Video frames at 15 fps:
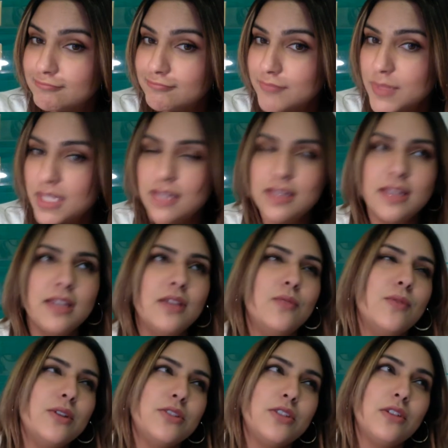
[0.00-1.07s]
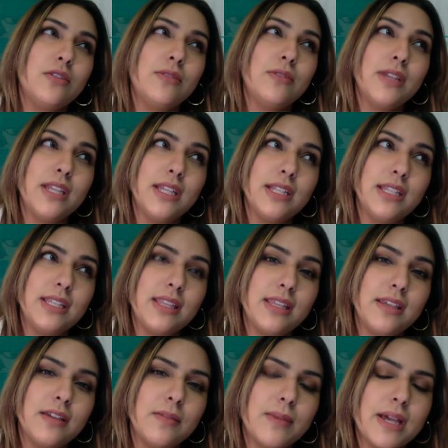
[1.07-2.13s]
I want you to really
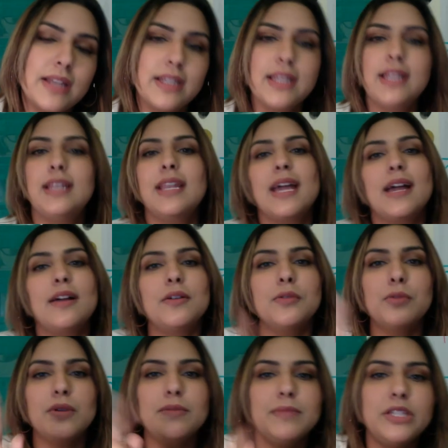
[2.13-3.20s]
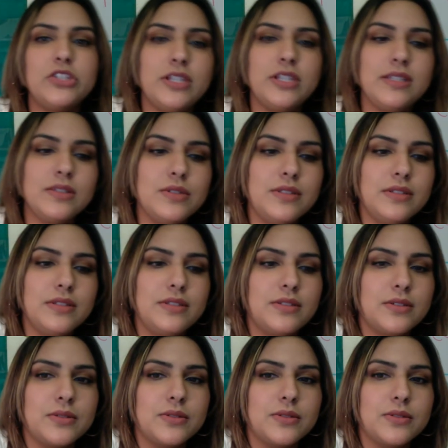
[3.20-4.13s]
think about it. And now what Miss G is going to do